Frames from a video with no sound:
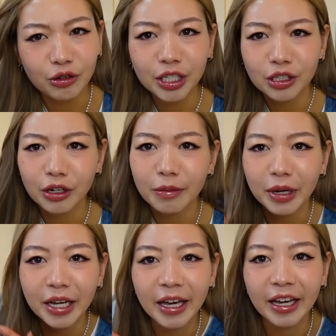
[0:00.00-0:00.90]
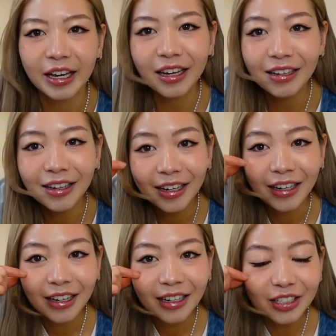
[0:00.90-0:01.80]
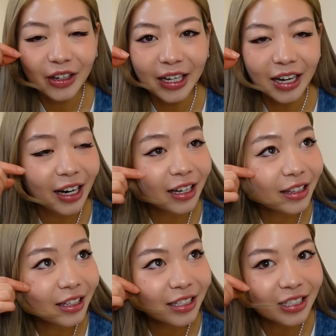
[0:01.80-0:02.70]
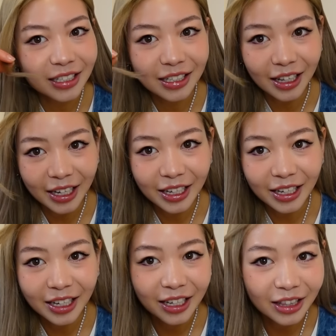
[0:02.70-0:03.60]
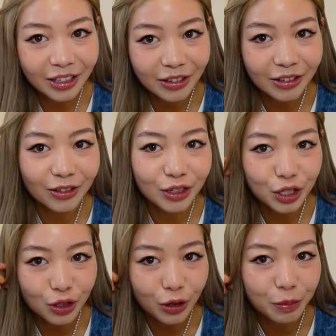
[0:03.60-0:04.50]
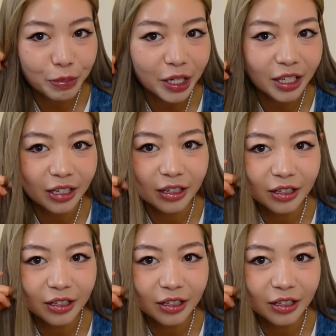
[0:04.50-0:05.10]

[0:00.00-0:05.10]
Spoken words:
3, sorry, my hair. So I cut this like little short bit,